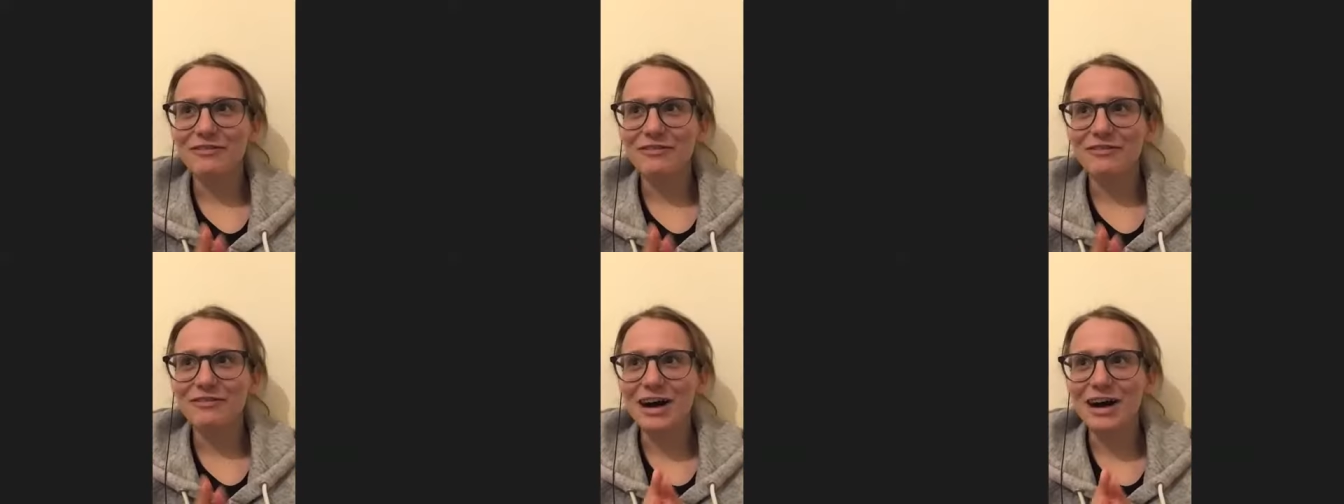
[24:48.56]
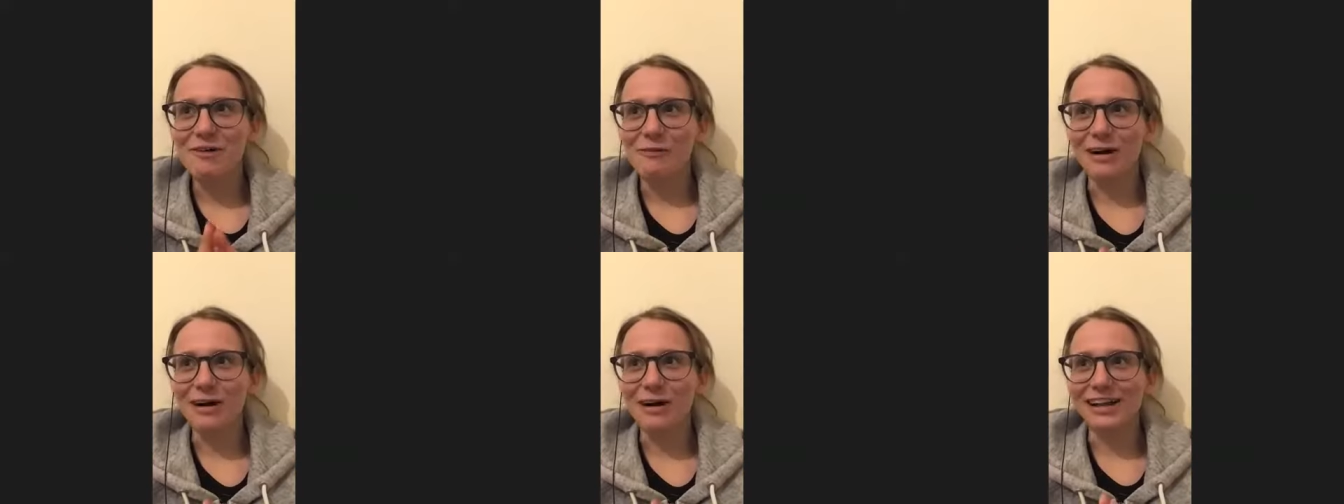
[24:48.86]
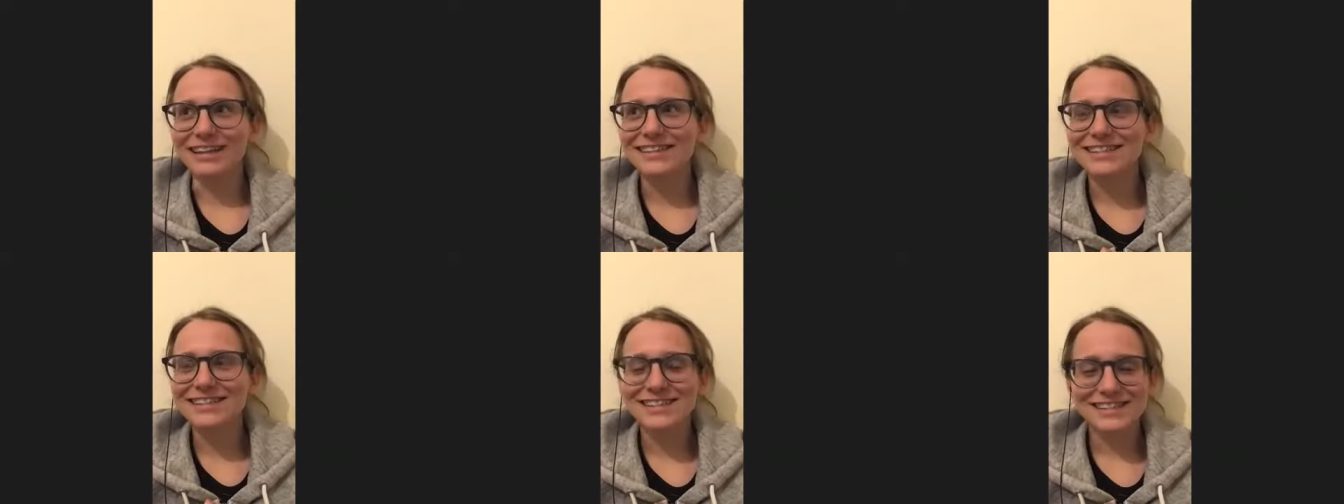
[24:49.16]
fail once,
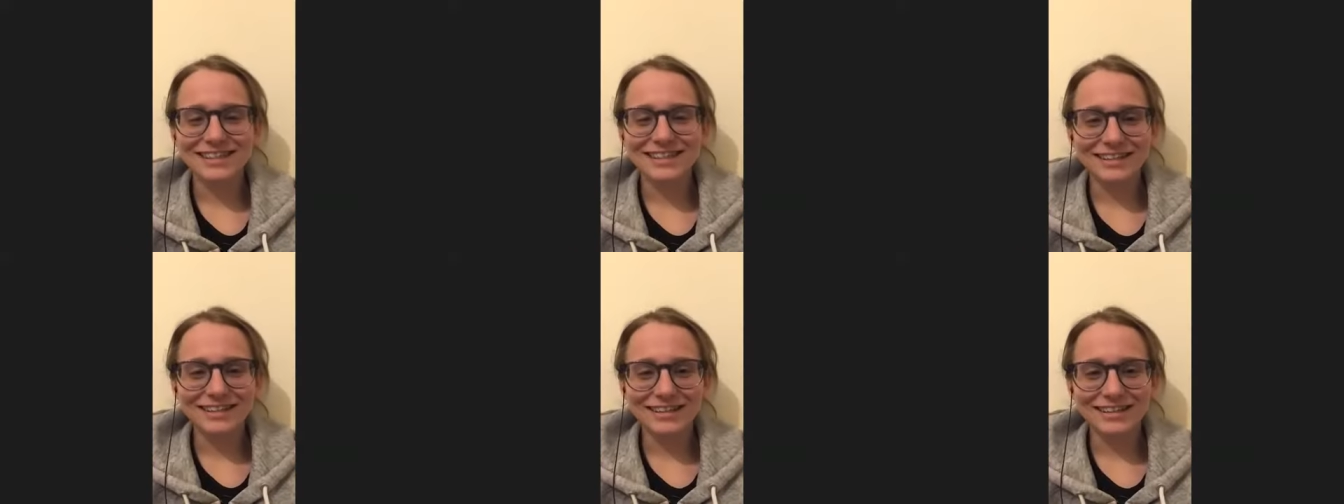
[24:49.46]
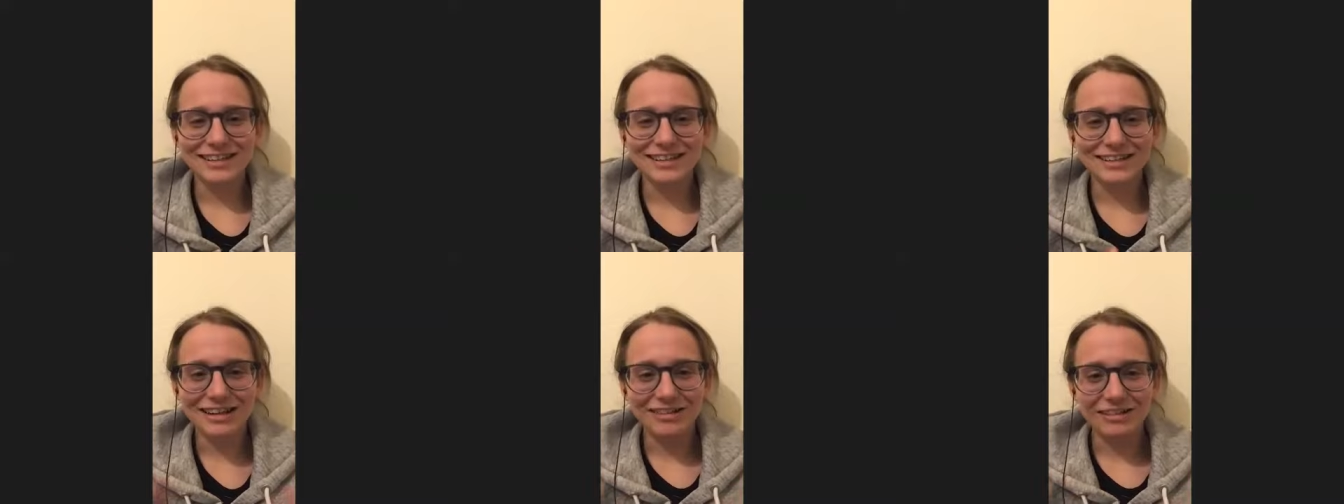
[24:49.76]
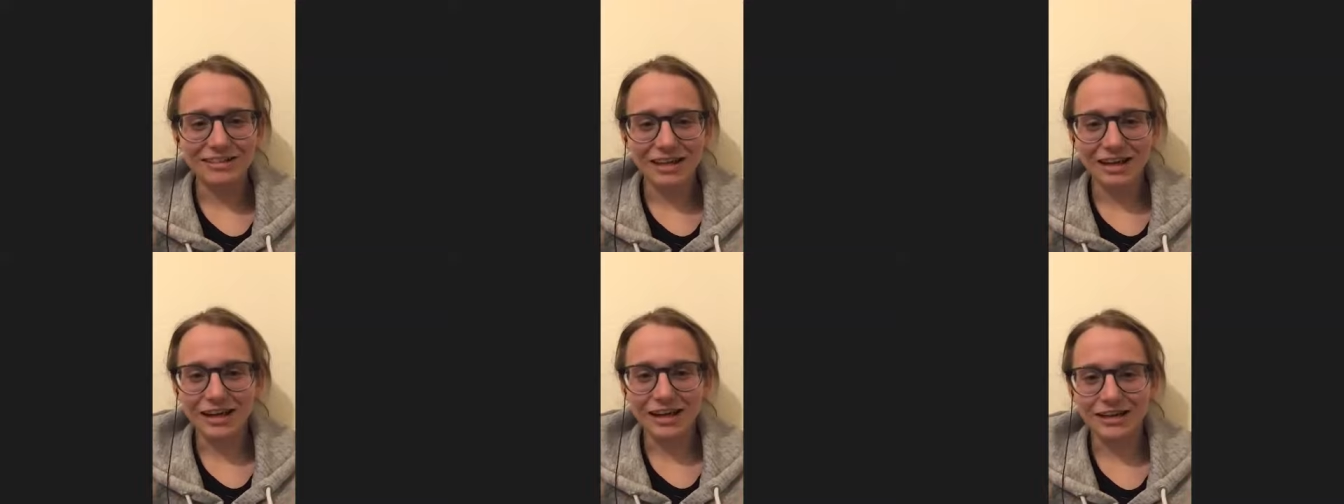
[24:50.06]
you don't
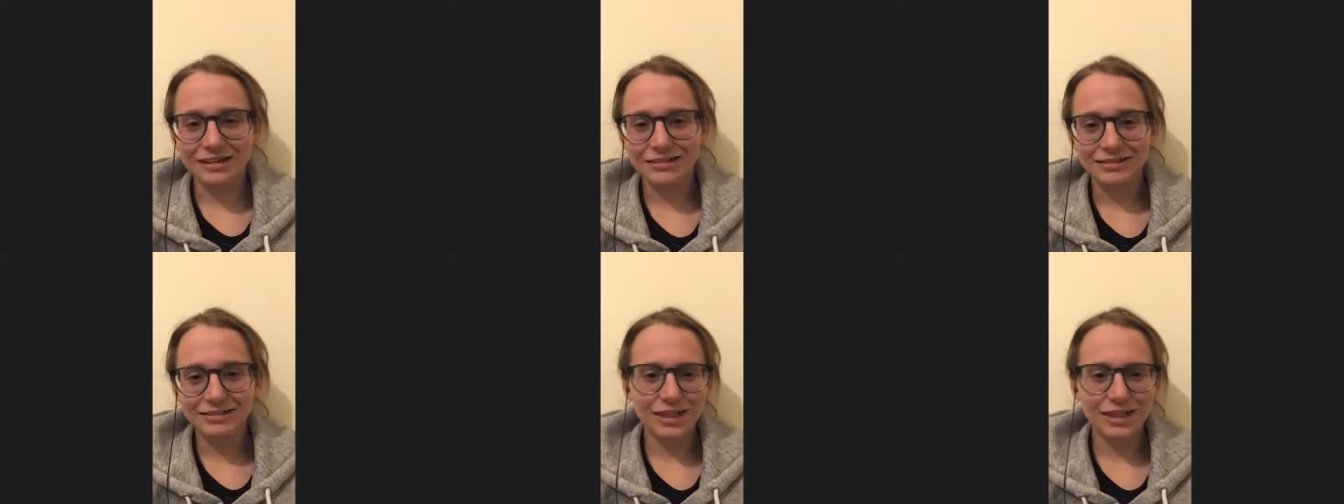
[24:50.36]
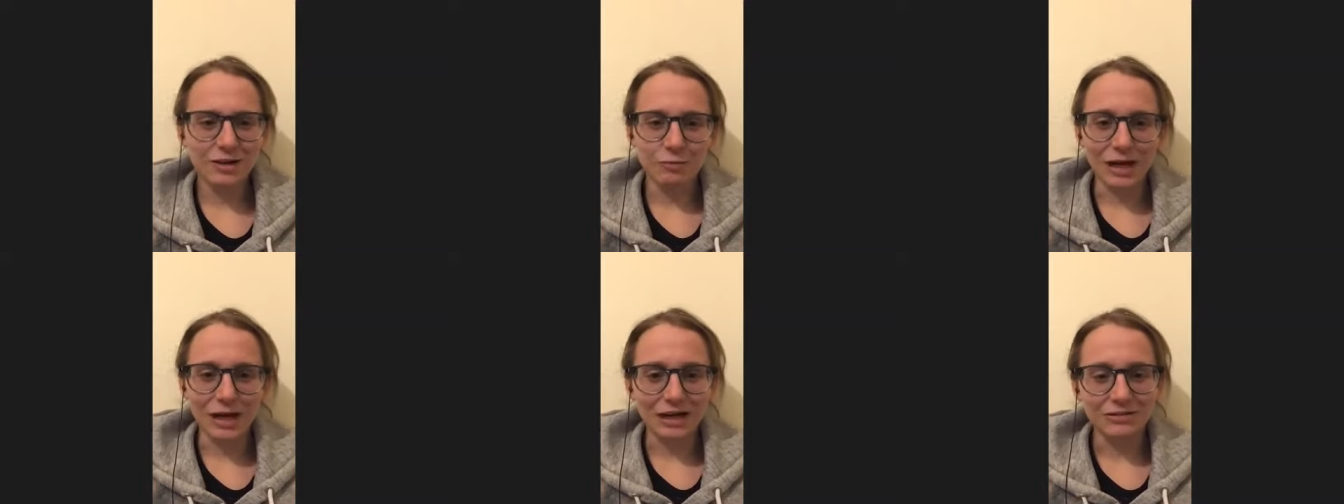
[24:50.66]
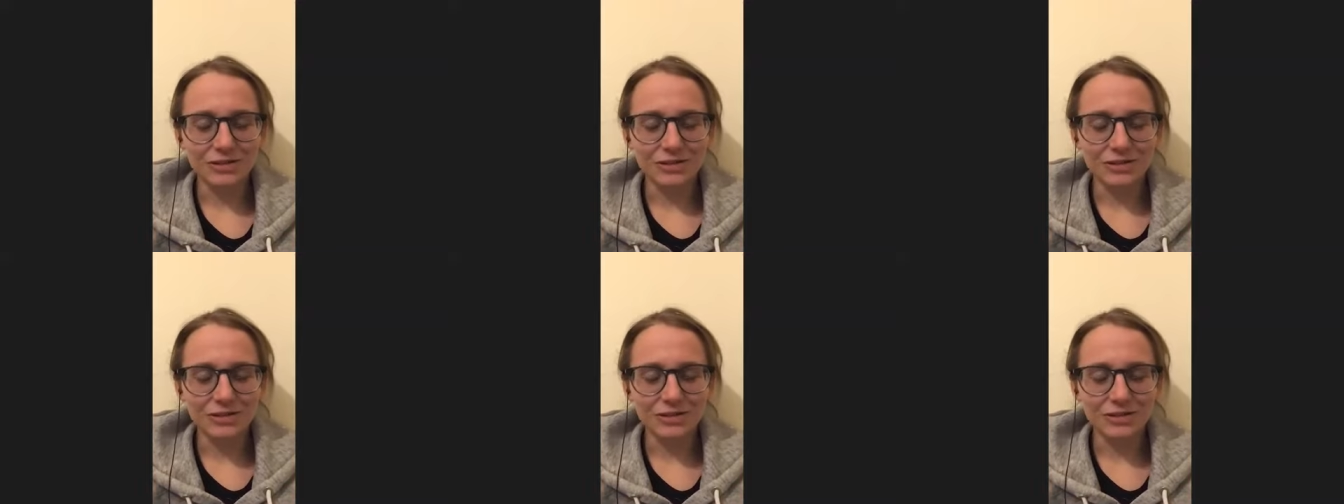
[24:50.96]
go, oh, well, oh,